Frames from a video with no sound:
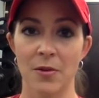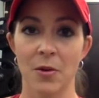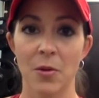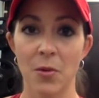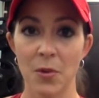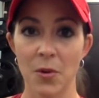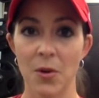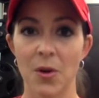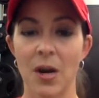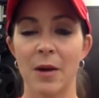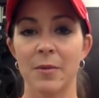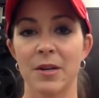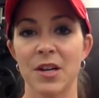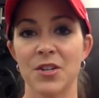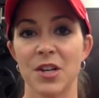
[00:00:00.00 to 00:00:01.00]
or I
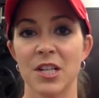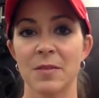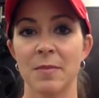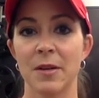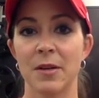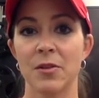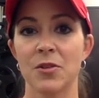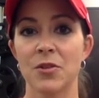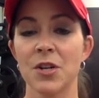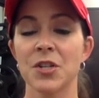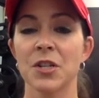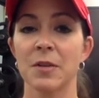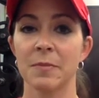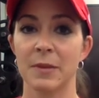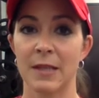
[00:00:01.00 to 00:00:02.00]
would adjust my
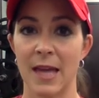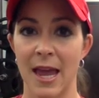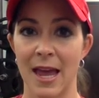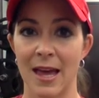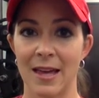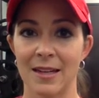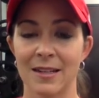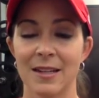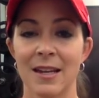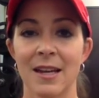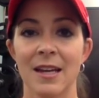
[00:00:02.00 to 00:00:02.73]
nutrition plan